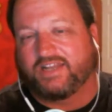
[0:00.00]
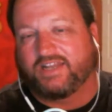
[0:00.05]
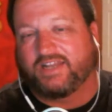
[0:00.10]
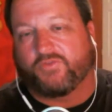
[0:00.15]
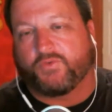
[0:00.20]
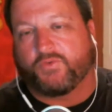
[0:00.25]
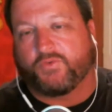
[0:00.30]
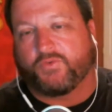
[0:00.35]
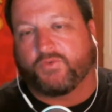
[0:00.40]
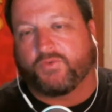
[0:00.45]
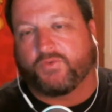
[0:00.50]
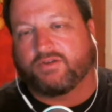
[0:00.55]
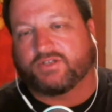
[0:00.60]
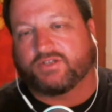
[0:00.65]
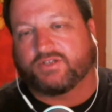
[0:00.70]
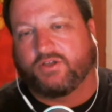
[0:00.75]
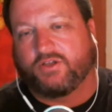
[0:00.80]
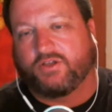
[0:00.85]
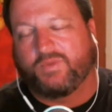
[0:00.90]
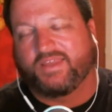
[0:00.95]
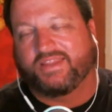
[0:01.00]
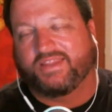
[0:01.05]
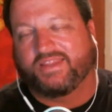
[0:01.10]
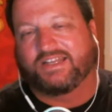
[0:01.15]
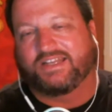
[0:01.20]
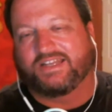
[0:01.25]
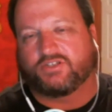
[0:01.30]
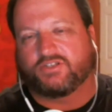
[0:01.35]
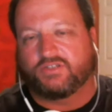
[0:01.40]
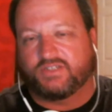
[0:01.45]
3 hours home, and then as
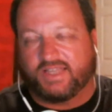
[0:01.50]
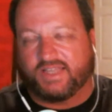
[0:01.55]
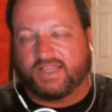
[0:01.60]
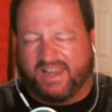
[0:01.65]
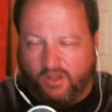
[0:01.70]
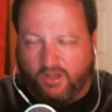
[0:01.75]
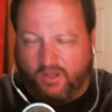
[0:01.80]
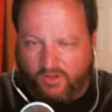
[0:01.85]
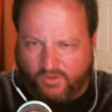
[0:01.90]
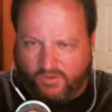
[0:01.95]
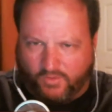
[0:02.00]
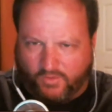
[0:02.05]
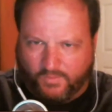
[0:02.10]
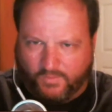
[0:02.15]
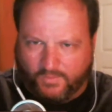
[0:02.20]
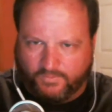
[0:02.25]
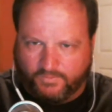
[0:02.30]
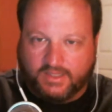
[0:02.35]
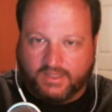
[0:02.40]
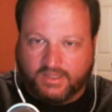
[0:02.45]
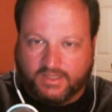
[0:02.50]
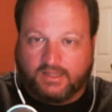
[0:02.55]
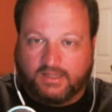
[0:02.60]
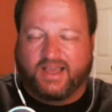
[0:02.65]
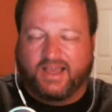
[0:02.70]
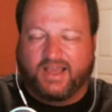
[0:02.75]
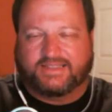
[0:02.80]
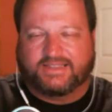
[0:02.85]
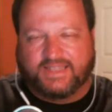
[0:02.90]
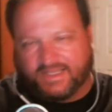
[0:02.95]
soon as I got home,
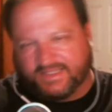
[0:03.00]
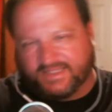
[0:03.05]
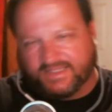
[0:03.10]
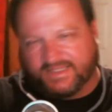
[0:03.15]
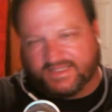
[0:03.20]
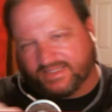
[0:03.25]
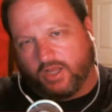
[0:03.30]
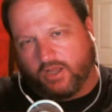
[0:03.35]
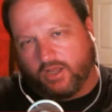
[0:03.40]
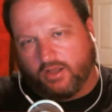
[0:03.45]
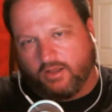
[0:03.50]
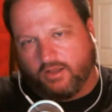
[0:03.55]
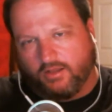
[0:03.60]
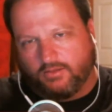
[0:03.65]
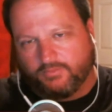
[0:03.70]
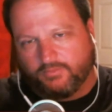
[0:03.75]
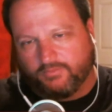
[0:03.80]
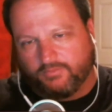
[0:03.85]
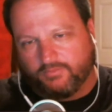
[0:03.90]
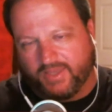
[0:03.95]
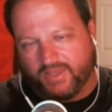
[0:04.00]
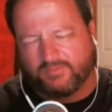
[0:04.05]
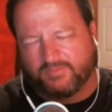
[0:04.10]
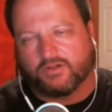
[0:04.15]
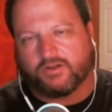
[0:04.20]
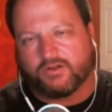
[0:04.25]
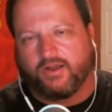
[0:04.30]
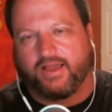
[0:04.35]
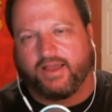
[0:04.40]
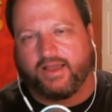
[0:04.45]
I texted them all, made them all
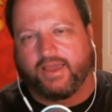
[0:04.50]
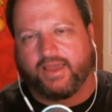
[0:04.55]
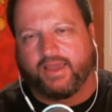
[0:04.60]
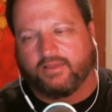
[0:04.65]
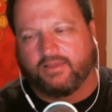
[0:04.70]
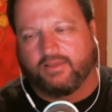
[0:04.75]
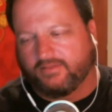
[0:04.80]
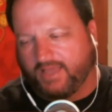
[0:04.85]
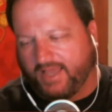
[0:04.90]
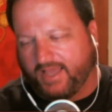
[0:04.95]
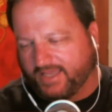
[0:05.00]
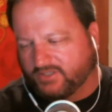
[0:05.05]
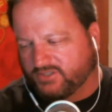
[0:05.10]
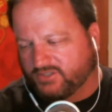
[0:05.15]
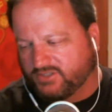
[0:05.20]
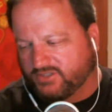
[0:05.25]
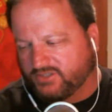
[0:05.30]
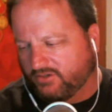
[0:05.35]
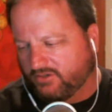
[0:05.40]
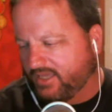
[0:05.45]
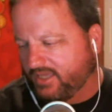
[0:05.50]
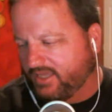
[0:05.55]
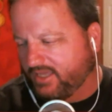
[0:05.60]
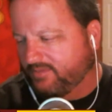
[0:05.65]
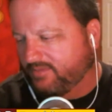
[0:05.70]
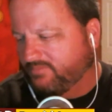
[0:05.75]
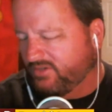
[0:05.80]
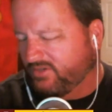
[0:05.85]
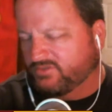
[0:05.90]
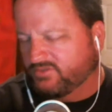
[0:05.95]
cry. I got choked up, so
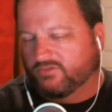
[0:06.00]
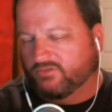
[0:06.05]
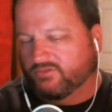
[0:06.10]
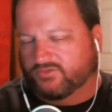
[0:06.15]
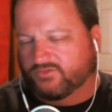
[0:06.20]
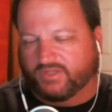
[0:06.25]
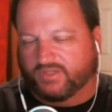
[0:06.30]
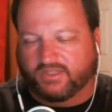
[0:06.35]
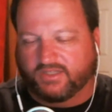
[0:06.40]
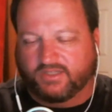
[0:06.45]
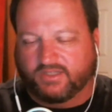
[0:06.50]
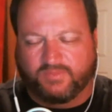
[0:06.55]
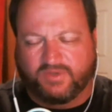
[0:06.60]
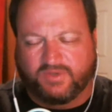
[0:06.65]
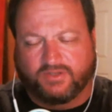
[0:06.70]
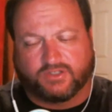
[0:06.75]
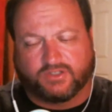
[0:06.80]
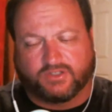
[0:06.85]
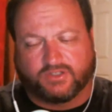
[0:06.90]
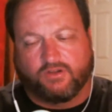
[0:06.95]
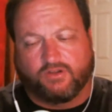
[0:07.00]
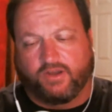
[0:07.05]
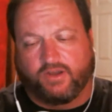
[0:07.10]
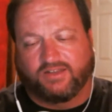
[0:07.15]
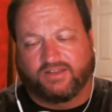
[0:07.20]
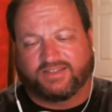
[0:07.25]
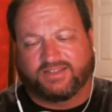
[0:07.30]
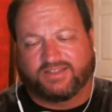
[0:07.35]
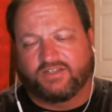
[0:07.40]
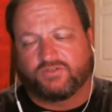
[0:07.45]
it was really good. But it was it was
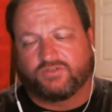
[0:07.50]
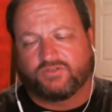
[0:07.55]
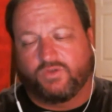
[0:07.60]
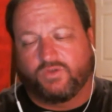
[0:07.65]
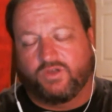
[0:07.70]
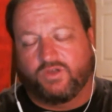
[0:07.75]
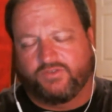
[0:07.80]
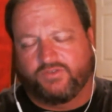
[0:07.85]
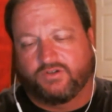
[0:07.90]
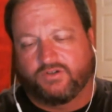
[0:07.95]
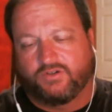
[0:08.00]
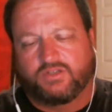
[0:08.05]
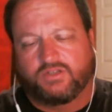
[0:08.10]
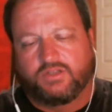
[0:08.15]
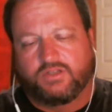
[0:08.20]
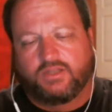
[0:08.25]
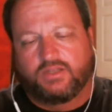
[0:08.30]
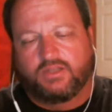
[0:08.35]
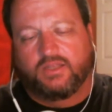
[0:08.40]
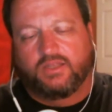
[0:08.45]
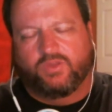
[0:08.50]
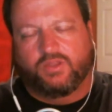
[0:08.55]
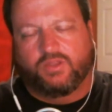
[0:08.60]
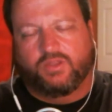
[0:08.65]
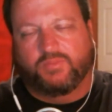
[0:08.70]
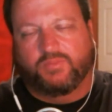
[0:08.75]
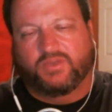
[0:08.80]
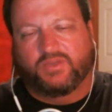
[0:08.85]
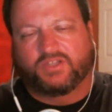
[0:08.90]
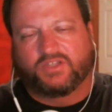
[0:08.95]
like 10 or 12 years with a
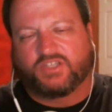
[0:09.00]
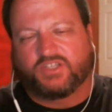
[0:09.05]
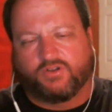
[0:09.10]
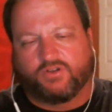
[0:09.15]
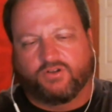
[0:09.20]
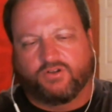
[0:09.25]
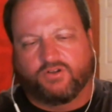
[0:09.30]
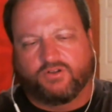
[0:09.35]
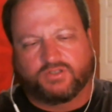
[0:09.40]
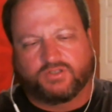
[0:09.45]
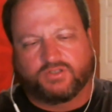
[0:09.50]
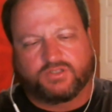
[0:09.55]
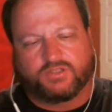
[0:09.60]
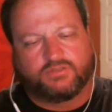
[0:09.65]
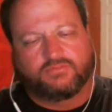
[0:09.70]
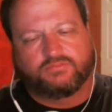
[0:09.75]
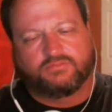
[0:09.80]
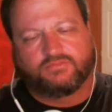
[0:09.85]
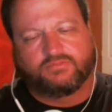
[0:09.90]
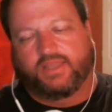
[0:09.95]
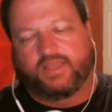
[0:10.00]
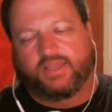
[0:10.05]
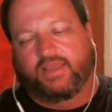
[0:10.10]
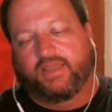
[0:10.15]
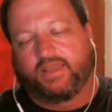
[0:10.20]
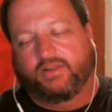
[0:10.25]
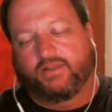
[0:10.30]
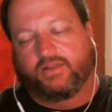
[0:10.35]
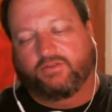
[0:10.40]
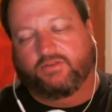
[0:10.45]
bunch of different girls,
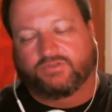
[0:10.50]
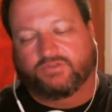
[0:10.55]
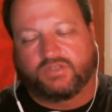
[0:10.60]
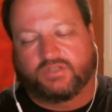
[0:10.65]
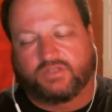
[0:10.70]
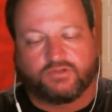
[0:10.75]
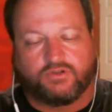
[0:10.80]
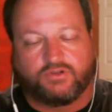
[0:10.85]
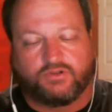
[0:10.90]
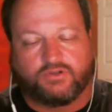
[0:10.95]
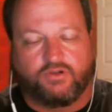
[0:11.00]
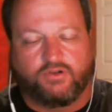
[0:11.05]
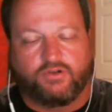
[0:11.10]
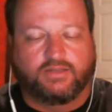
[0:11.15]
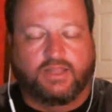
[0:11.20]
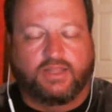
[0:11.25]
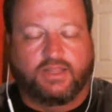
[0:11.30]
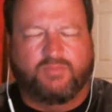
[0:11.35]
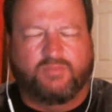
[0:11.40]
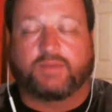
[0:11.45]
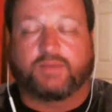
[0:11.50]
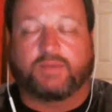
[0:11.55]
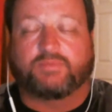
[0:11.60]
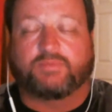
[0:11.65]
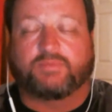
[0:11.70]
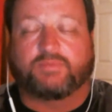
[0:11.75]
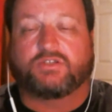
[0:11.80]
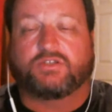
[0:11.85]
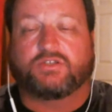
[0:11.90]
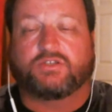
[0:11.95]
and it was great. But I'm still
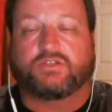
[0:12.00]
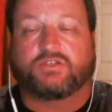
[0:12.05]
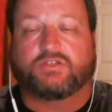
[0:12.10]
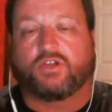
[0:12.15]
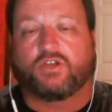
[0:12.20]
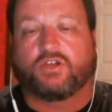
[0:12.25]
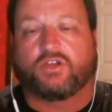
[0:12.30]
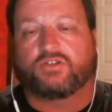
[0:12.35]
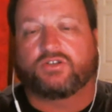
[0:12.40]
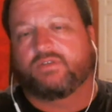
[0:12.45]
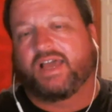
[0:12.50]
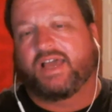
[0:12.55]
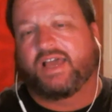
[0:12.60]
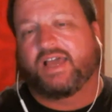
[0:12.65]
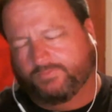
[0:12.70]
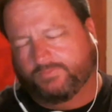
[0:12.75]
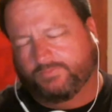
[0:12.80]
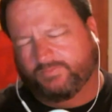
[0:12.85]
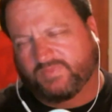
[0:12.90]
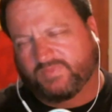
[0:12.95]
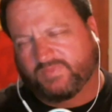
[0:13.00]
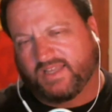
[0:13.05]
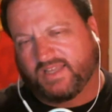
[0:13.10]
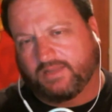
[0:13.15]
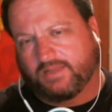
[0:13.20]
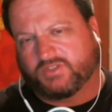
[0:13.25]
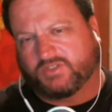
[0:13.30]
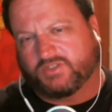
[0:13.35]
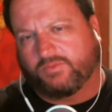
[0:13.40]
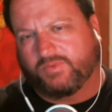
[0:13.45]
coaching high school. I'm
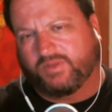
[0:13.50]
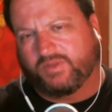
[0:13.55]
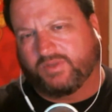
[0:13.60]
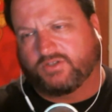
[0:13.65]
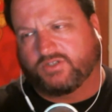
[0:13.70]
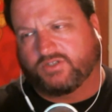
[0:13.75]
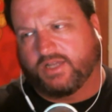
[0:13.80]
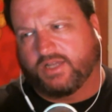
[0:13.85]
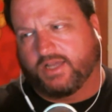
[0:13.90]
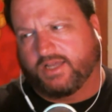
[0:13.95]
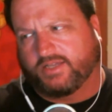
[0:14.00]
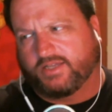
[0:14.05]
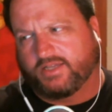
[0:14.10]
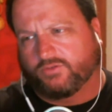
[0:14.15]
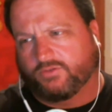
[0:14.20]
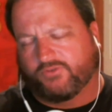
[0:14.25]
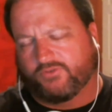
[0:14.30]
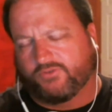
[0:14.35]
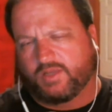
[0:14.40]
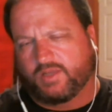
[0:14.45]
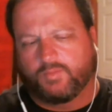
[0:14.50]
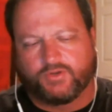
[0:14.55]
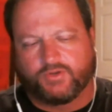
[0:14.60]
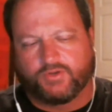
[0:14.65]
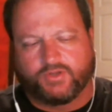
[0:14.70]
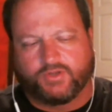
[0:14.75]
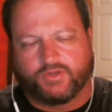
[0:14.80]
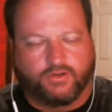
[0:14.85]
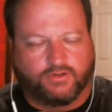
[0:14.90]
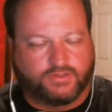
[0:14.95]
still going to be coaching high school for a couple more
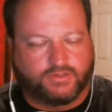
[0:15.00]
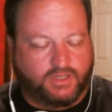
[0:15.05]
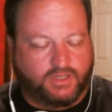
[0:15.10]
years,